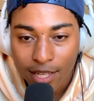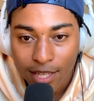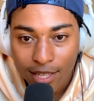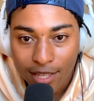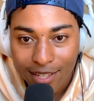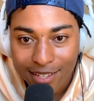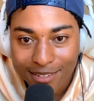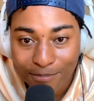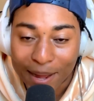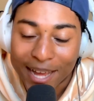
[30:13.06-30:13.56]

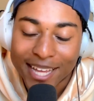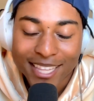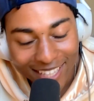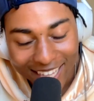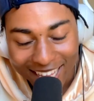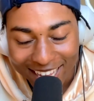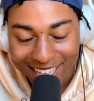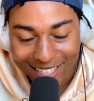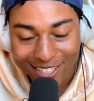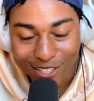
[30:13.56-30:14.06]
By the
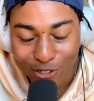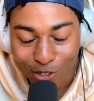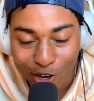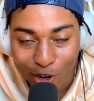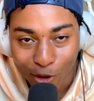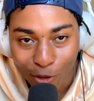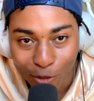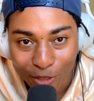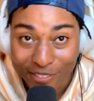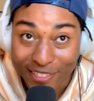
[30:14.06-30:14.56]
lake,
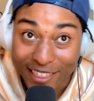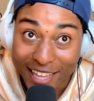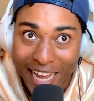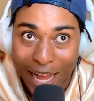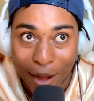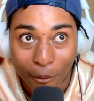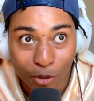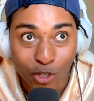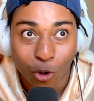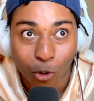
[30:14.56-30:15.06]
the thing I
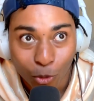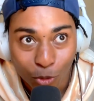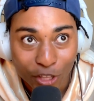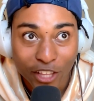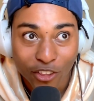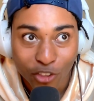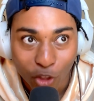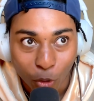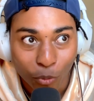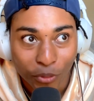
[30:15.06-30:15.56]
was holding
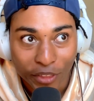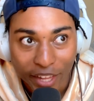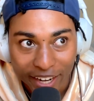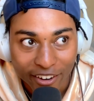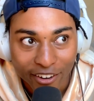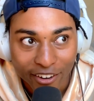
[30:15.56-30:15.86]
so dear.